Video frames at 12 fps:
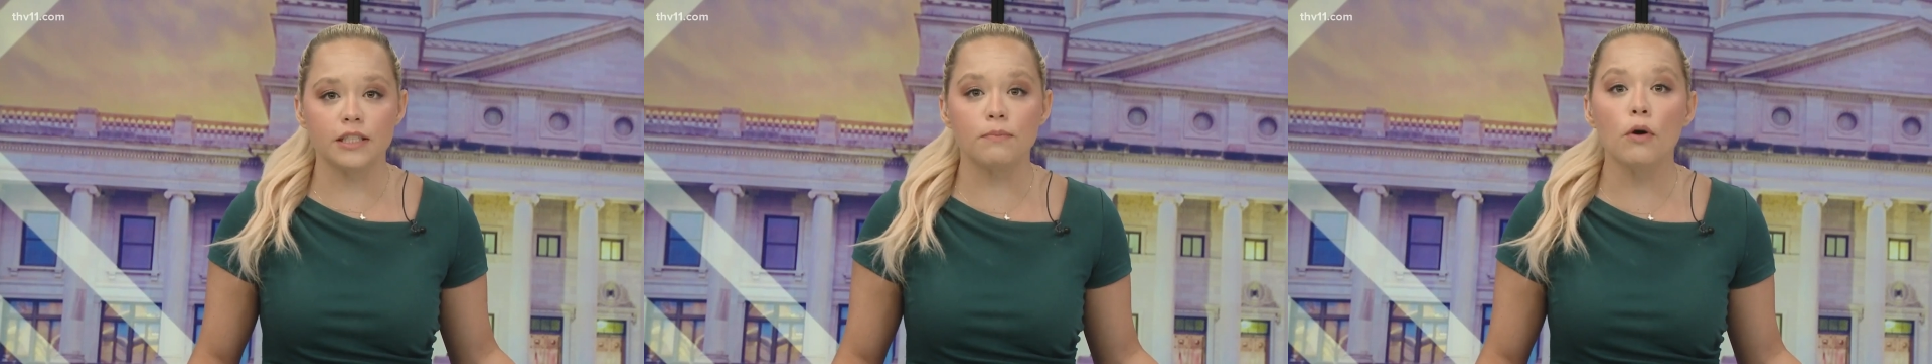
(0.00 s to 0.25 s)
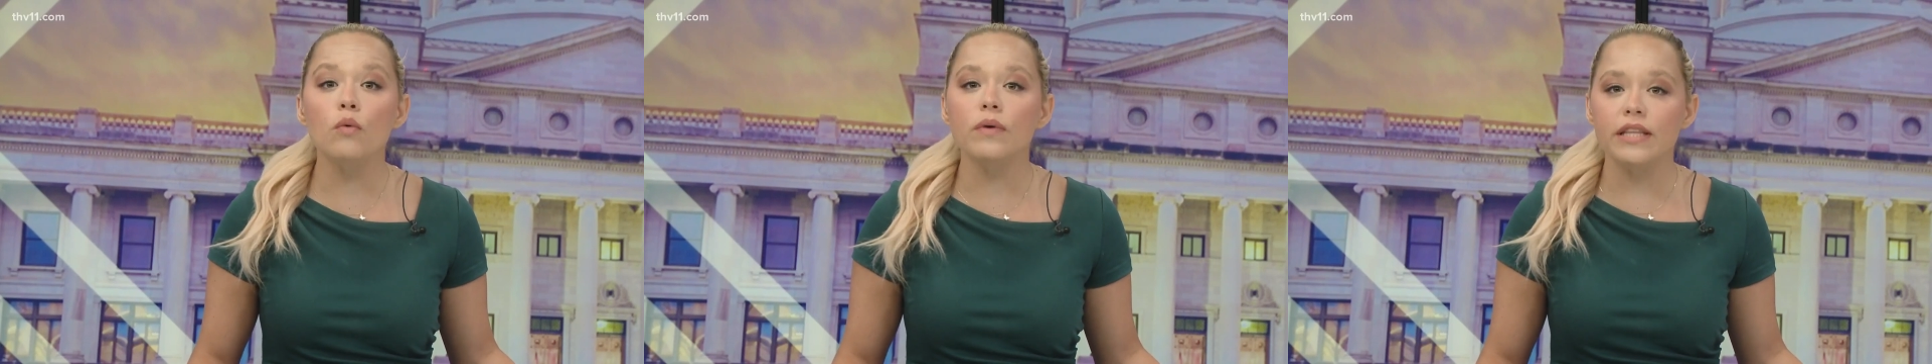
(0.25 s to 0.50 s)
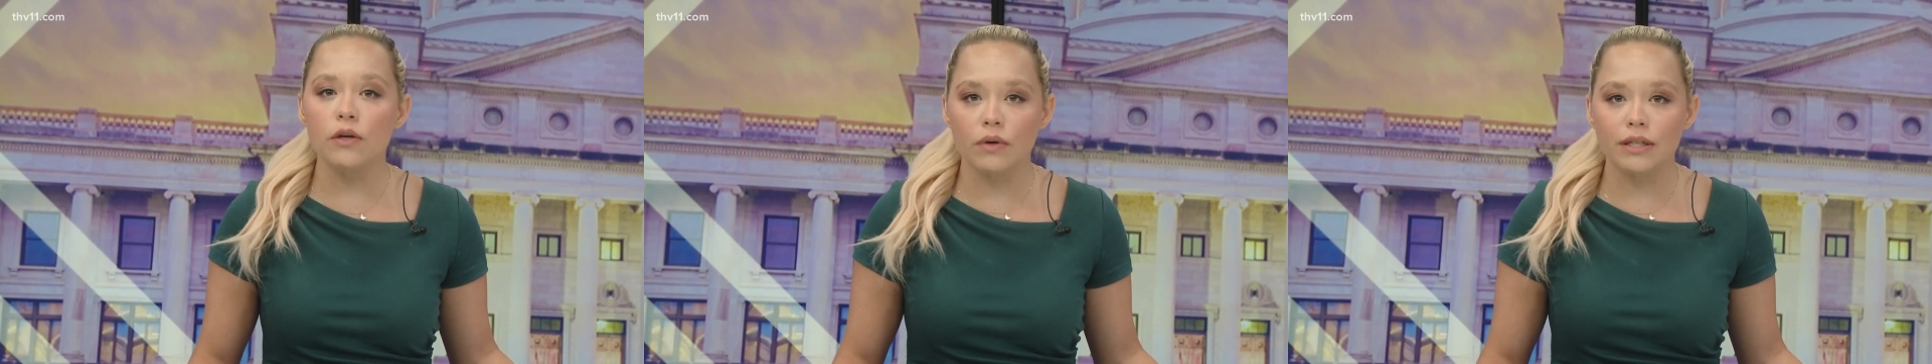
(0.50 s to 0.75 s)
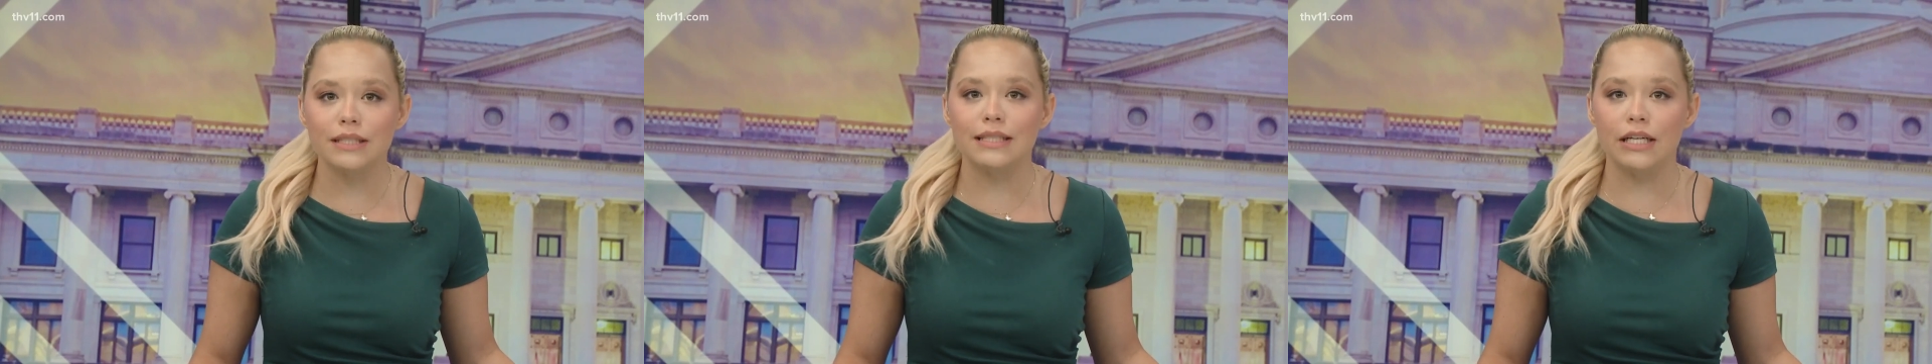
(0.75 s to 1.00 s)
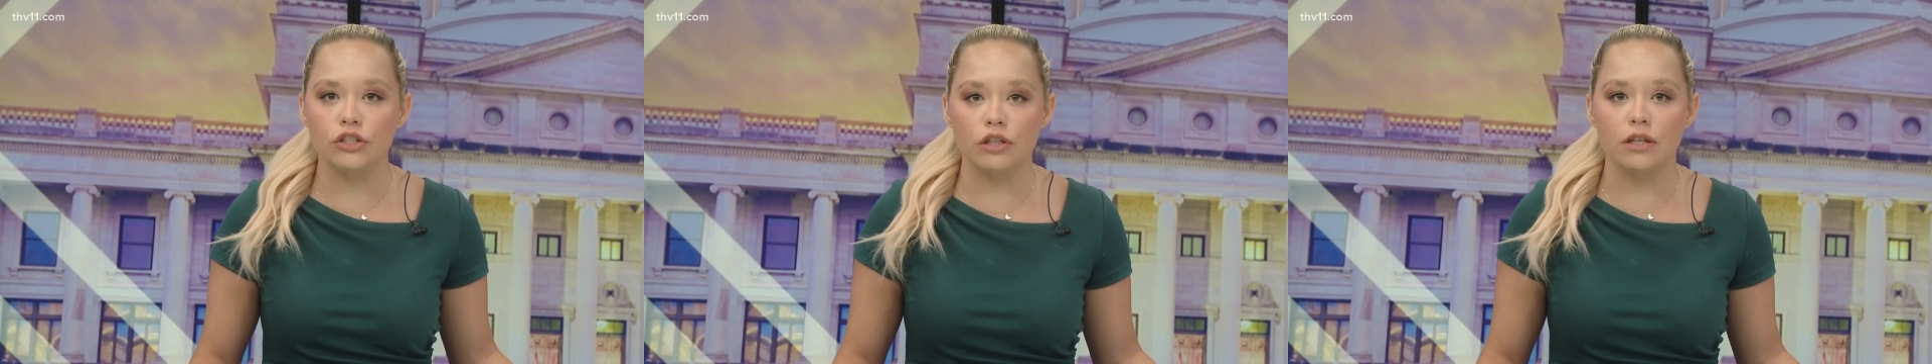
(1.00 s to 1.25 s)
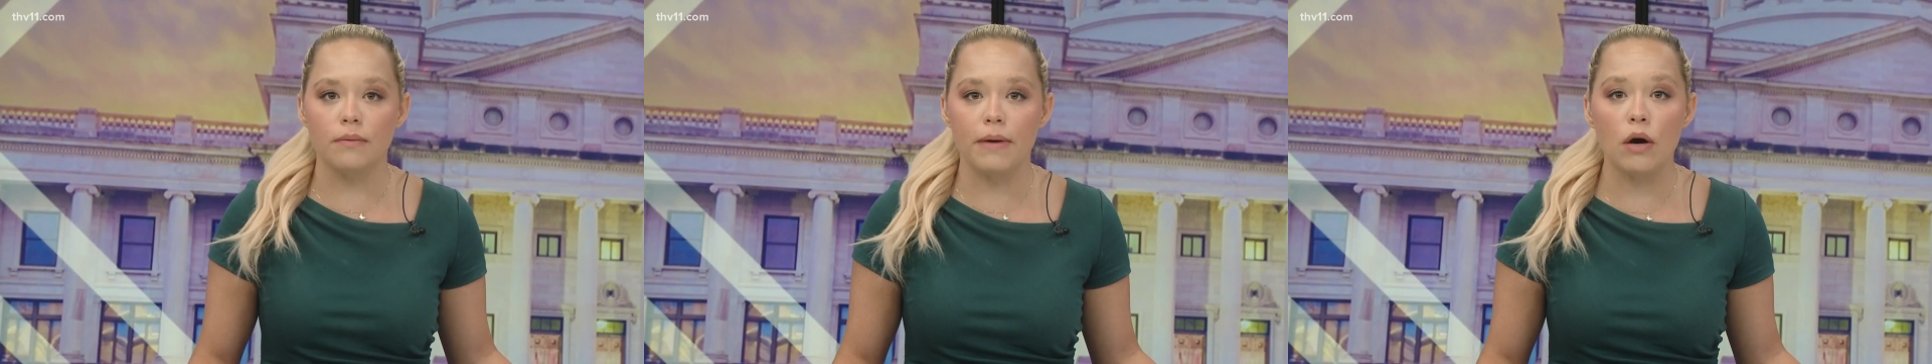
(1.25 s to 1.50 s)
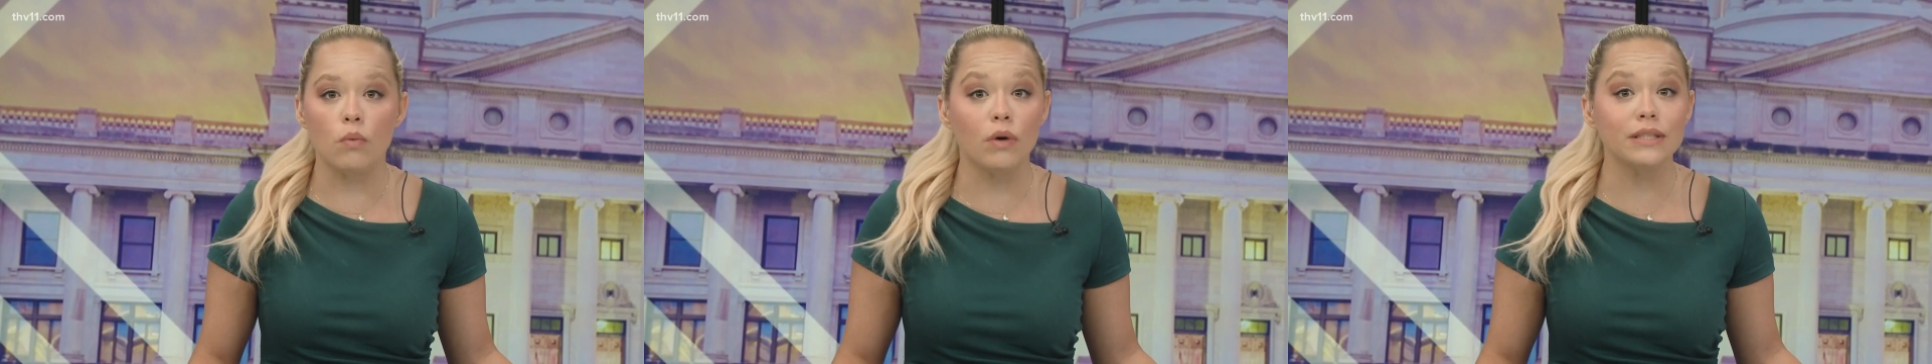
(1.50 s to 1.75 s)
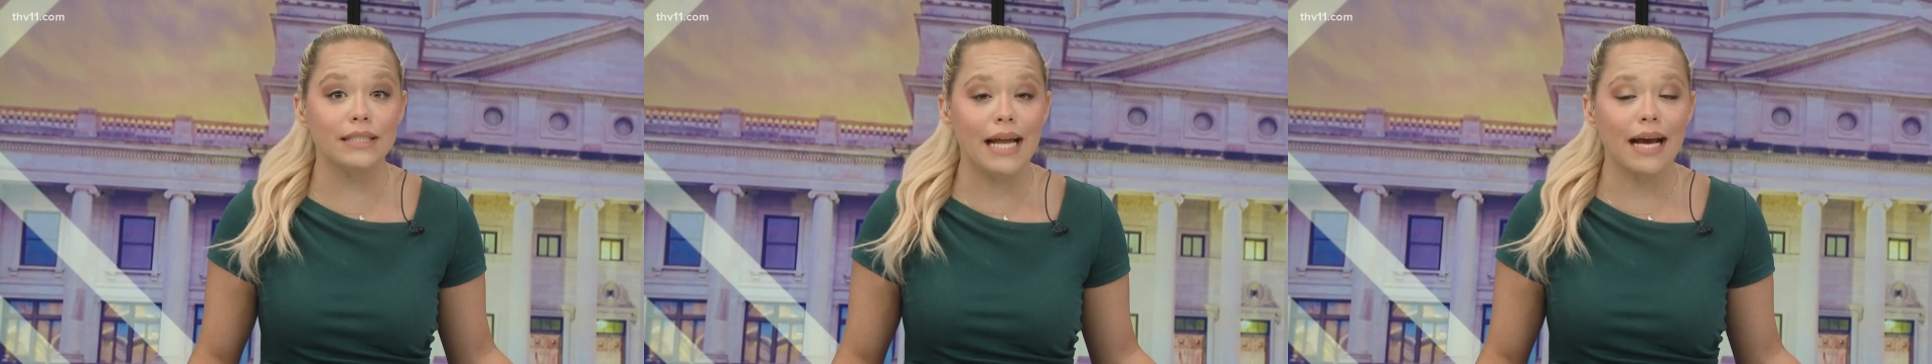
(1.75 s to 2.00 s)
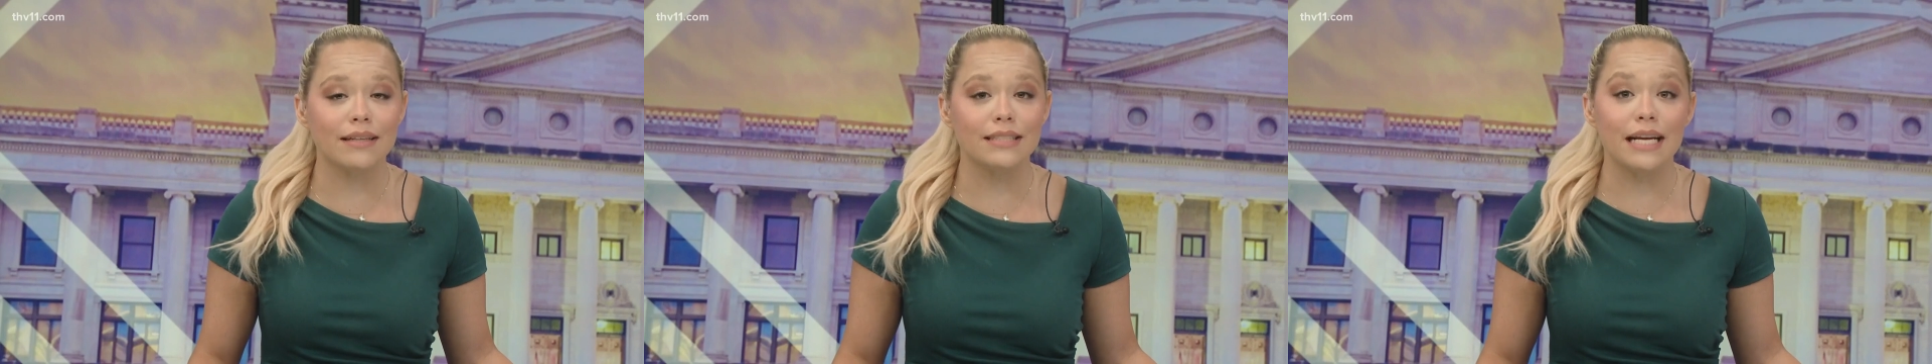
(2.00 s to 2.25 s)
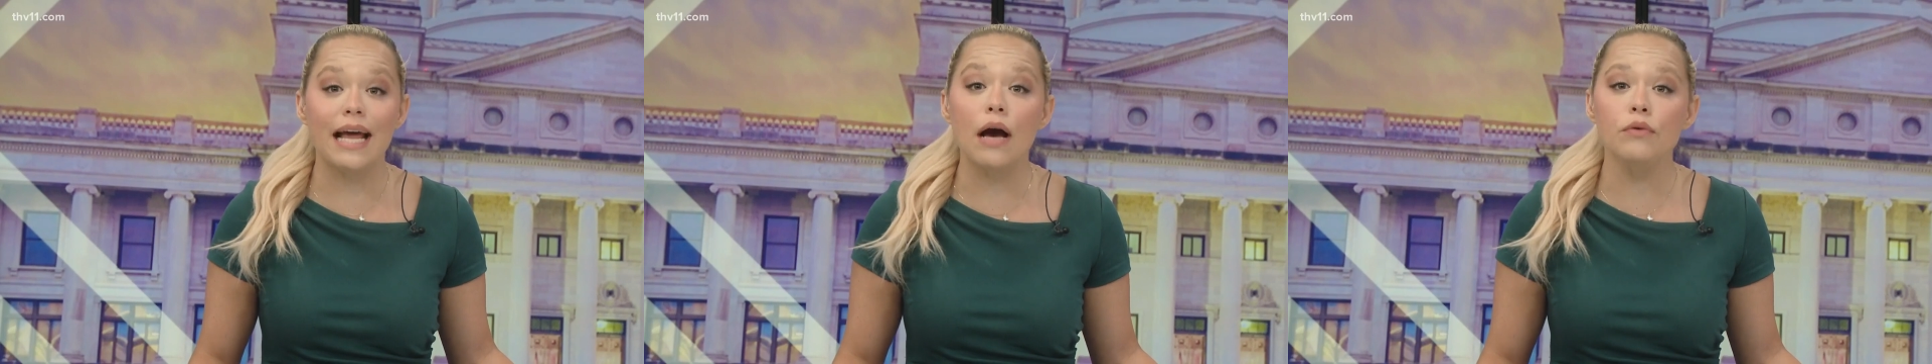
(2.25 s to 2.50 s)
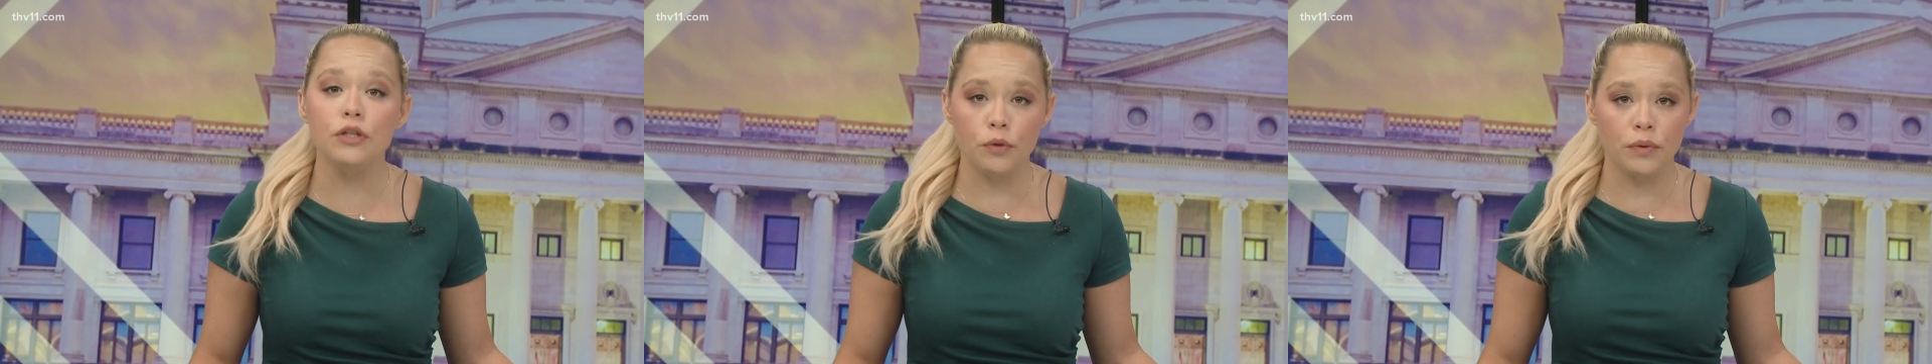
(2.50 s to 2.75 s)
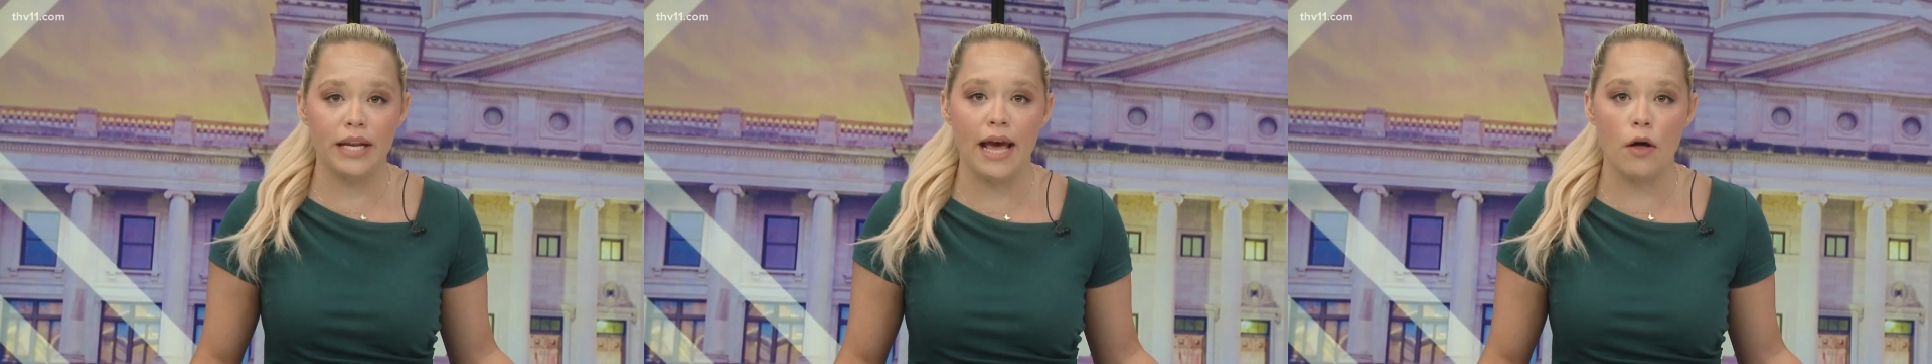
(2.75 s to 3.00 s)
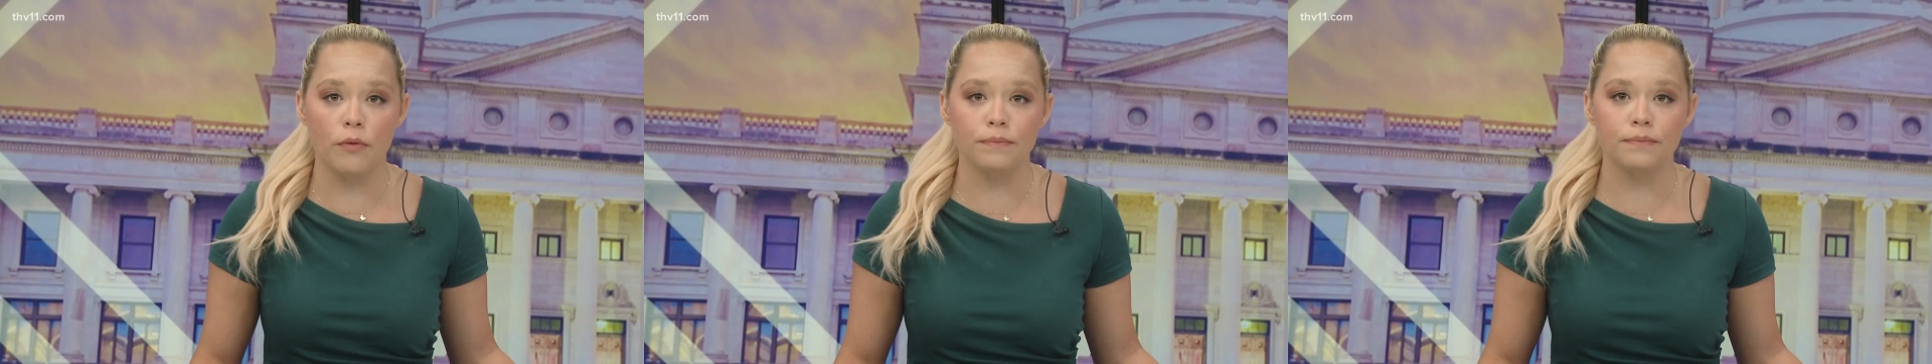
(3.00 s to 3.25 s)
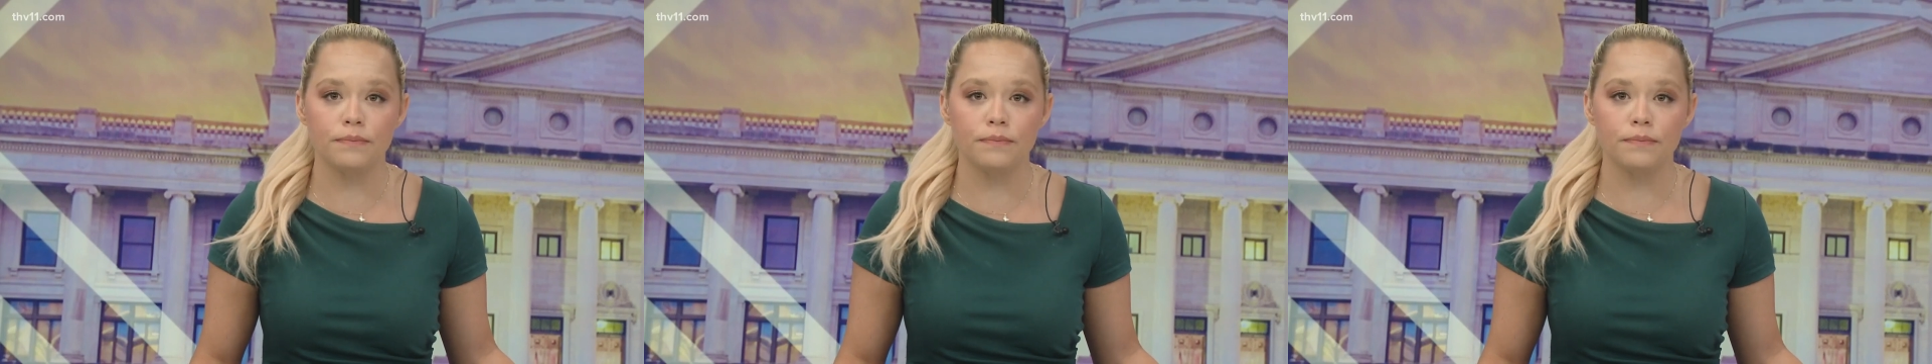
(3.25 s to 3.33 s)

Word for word: spoke with the organization about what's next and how you can help.